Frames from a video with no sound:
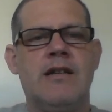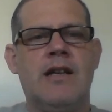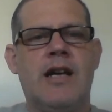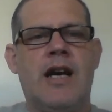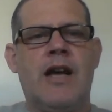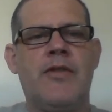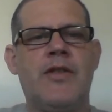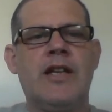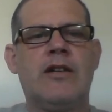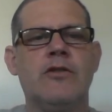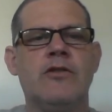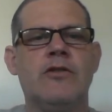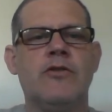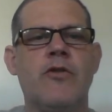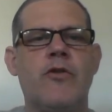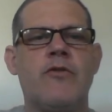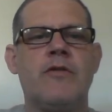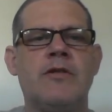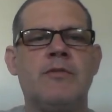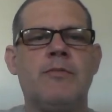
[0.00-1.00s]
think
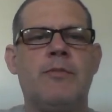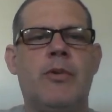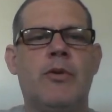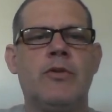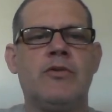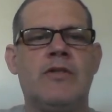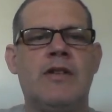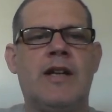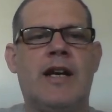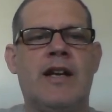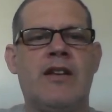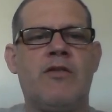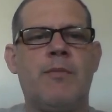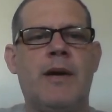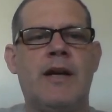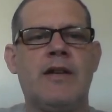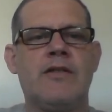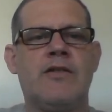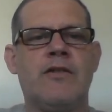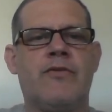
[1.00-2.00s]
another important
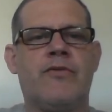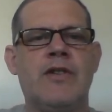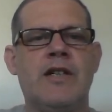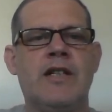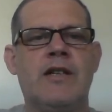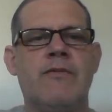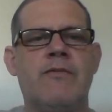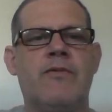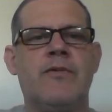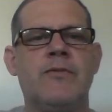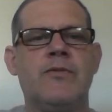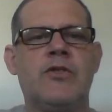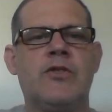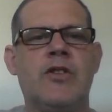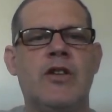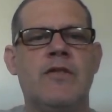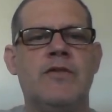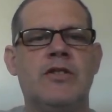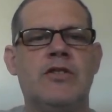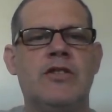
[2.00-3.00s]
aspect of freedom from
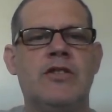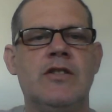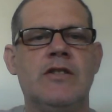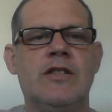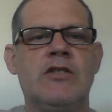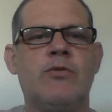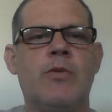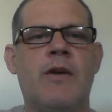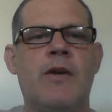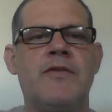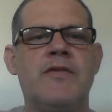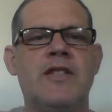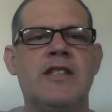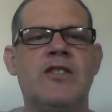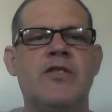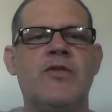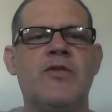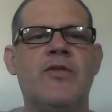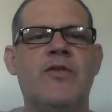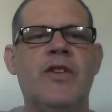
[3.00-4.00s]
servitude is whether
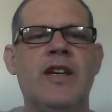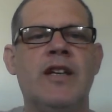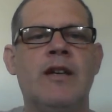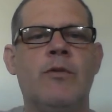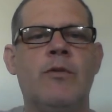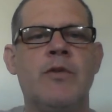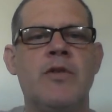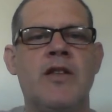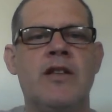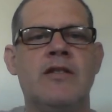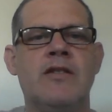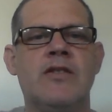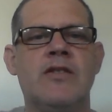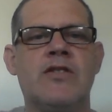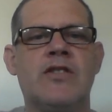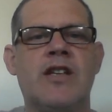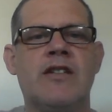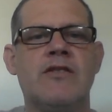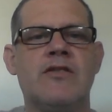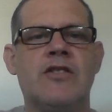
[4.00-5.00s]
there's fear within the
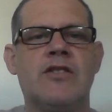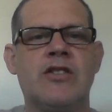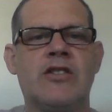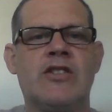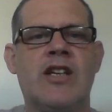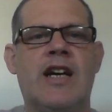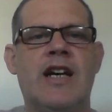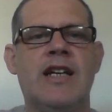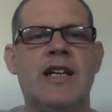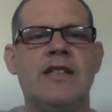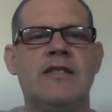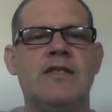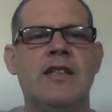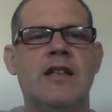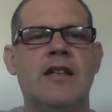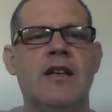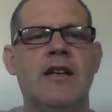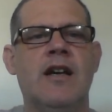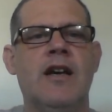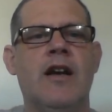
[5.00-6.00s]

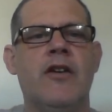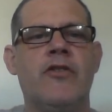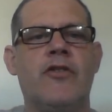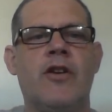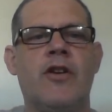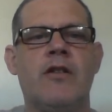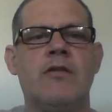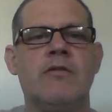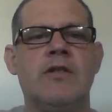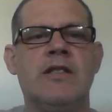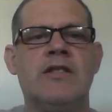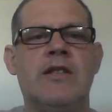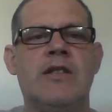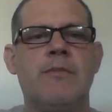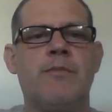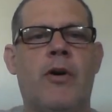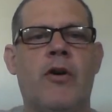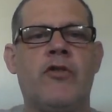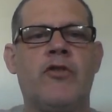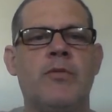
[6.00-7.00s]
society. So is
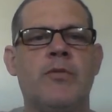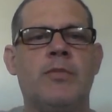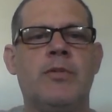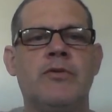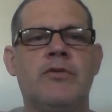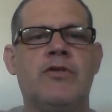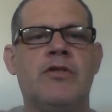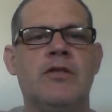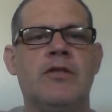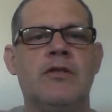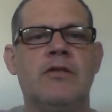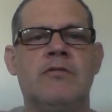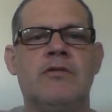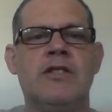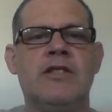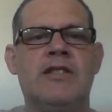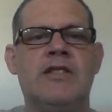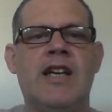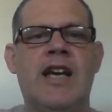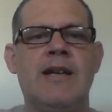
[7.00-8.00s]
it possible to
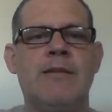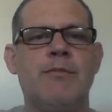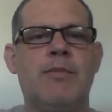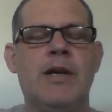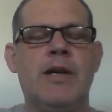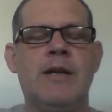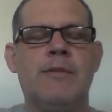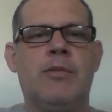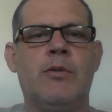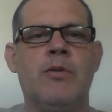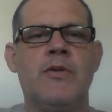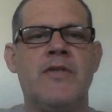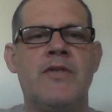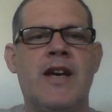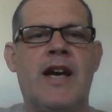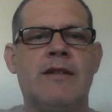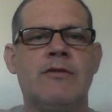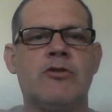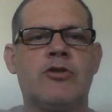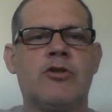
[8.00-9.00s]
detain people
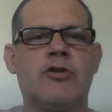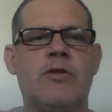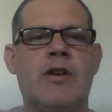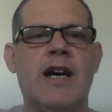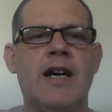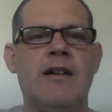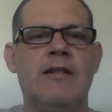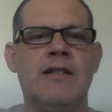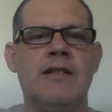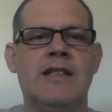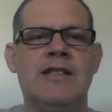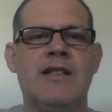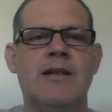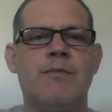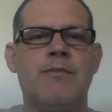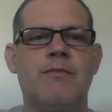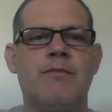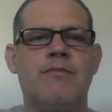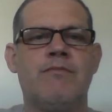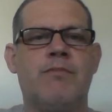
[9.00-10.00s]
without trial? Is
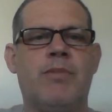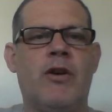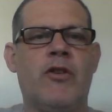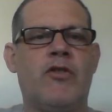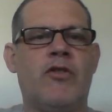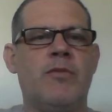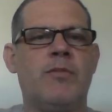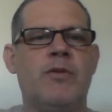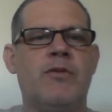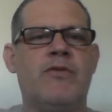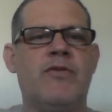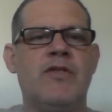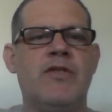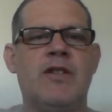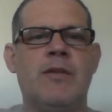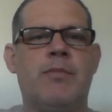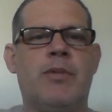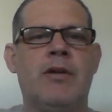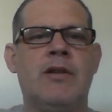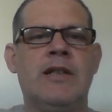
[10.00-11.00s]
it possible for
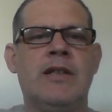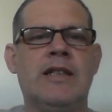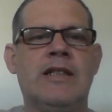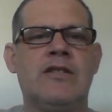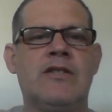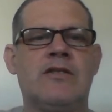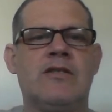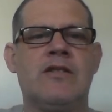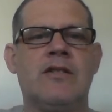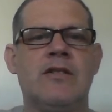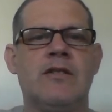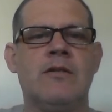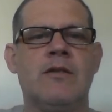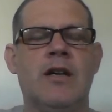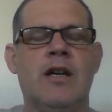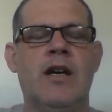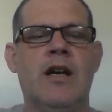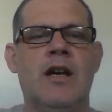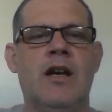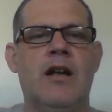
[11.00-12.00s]
the police to
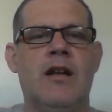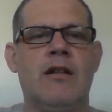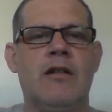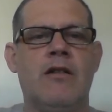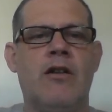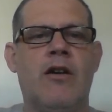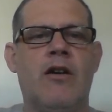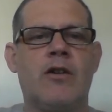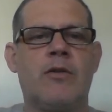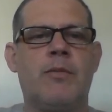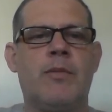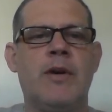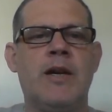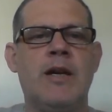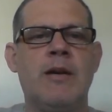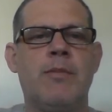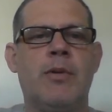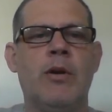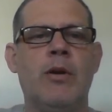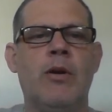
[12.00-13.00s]
lock
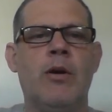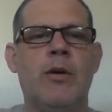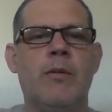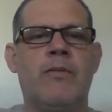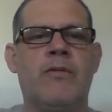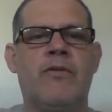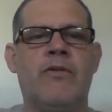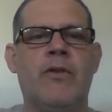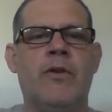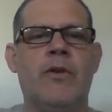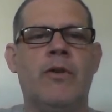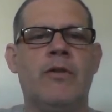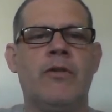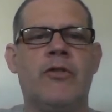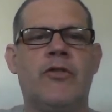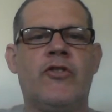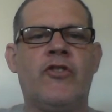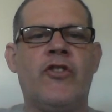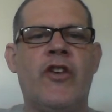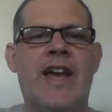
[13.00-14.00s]
people up for
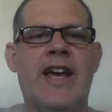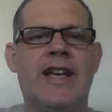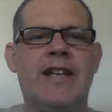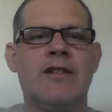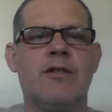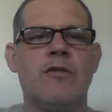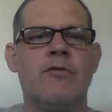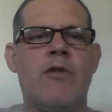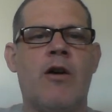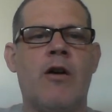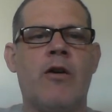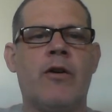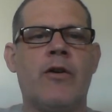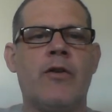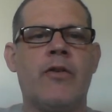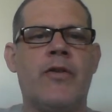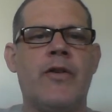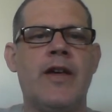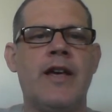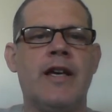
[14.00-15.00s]
saying the
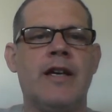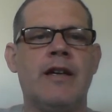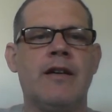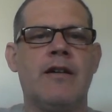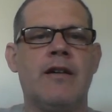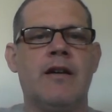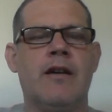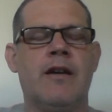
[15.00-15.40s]
wrong thing?